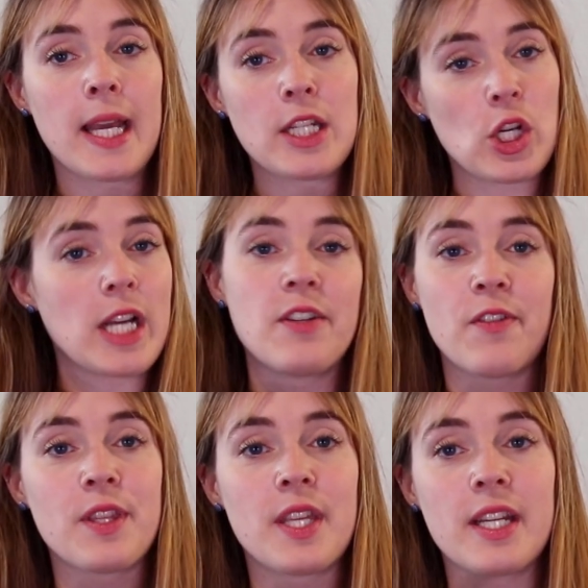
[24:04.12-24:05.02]
try
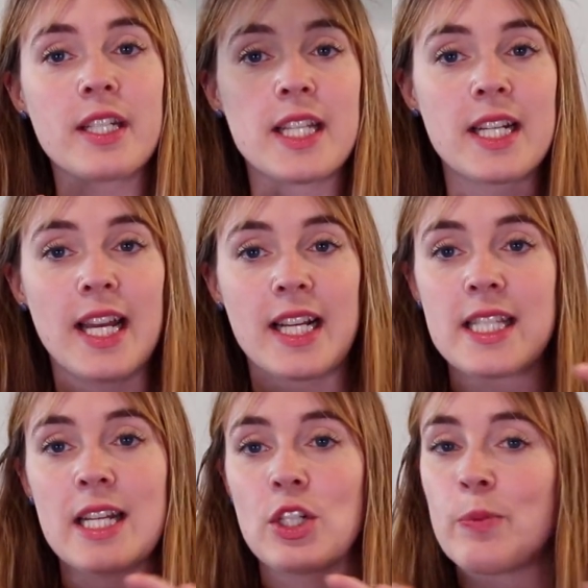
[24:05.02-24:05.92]
different things, and like I
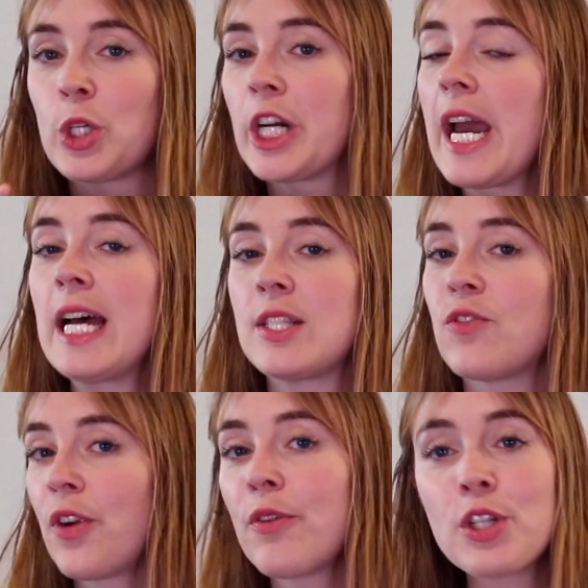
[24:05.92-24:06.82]
said, Gymshark has
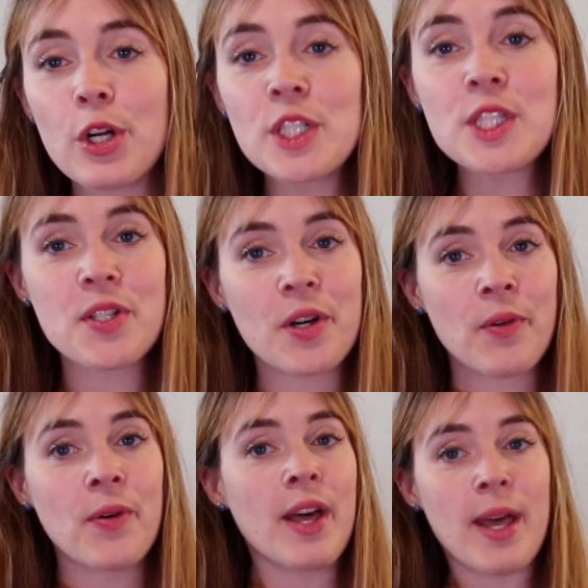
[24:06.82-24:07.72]
free returns,
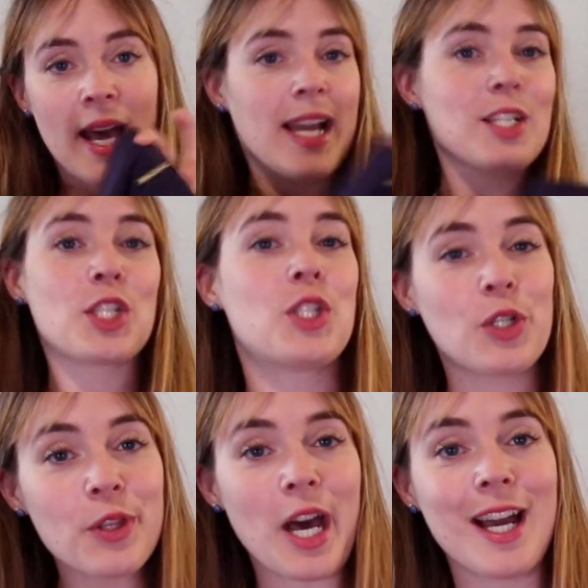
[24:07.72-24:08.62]
so I can just
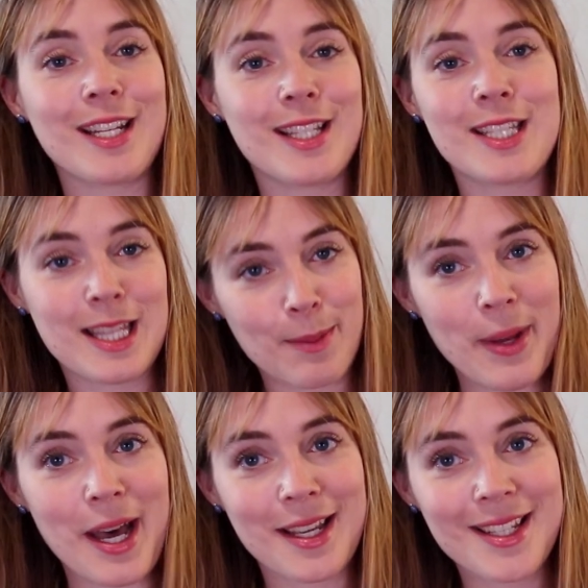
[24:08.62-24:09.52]
do that and send them
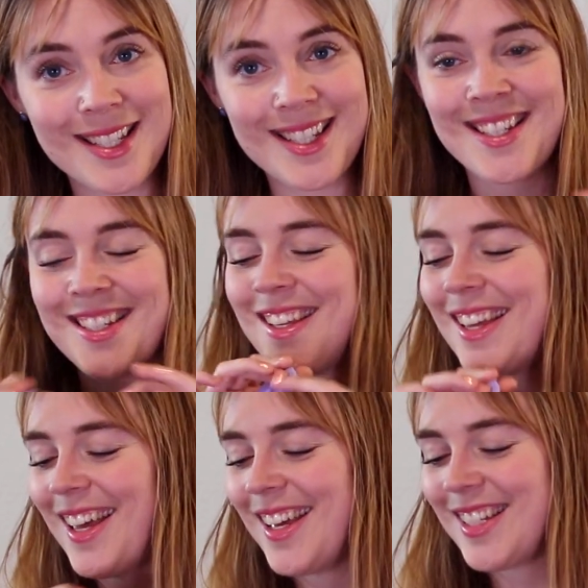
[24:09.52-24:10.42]
back.
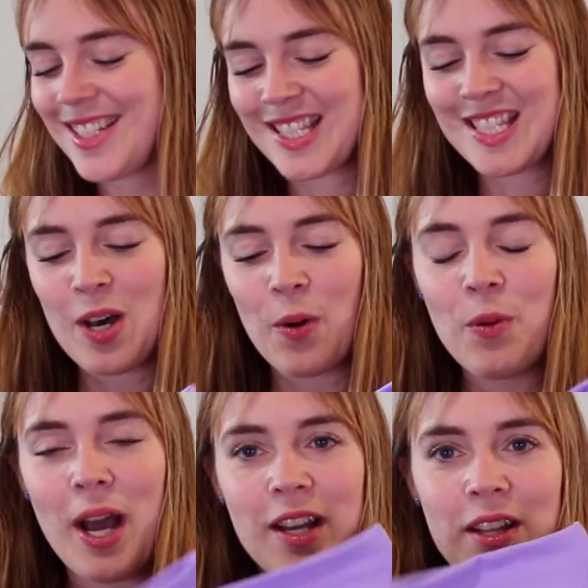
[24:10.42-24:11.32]

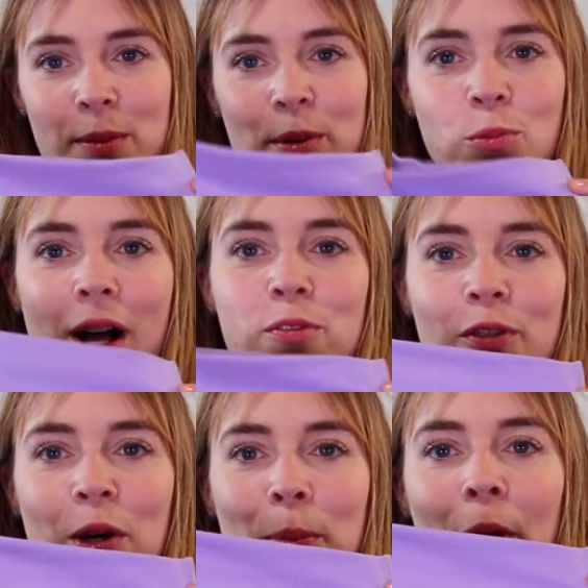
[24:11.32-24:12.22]
So I got them in
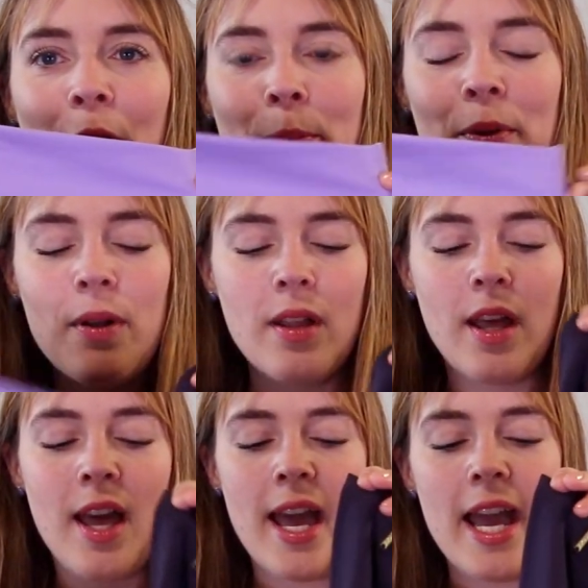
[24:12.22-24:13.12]
wildflower purple
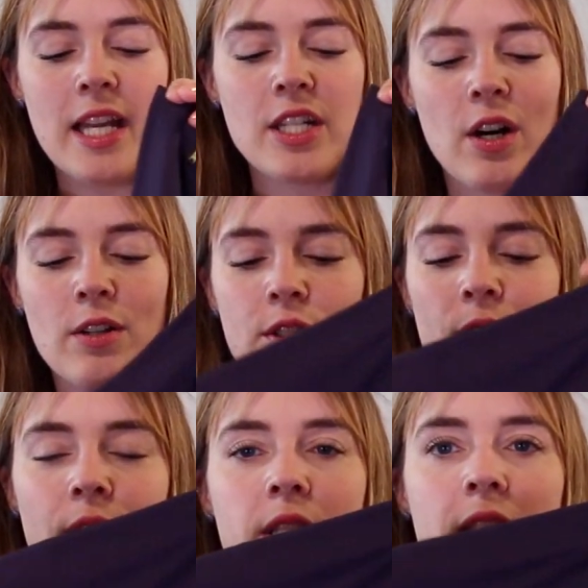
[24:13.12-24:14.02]
and also
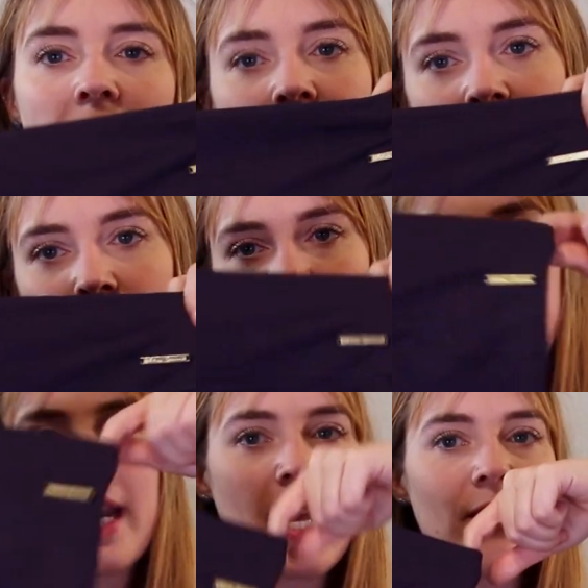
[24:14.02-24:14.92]
in this indigo
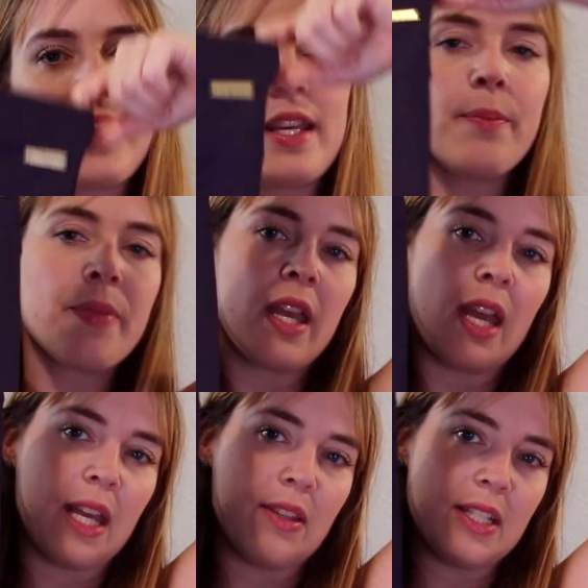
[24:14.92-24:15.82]
navy,
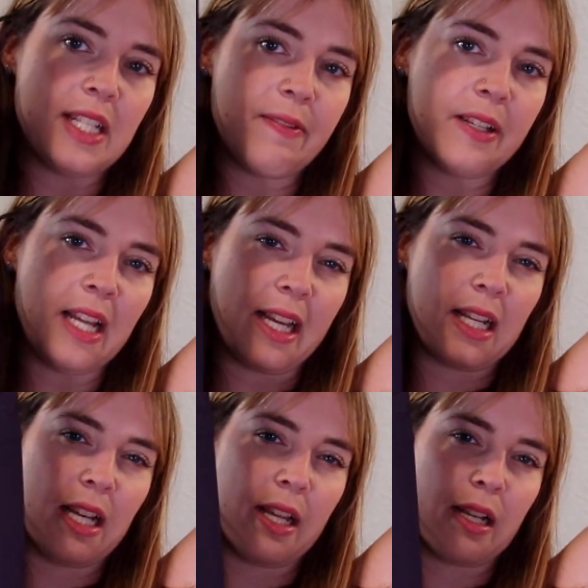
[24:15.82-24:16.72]
and they're definitely like a
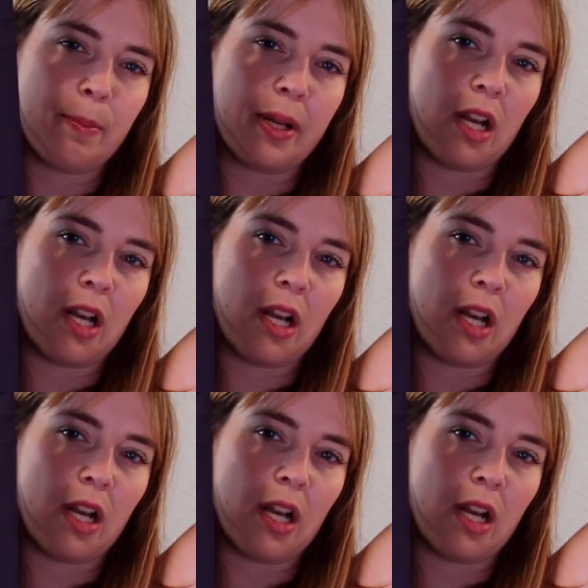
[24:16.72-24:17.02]
little bit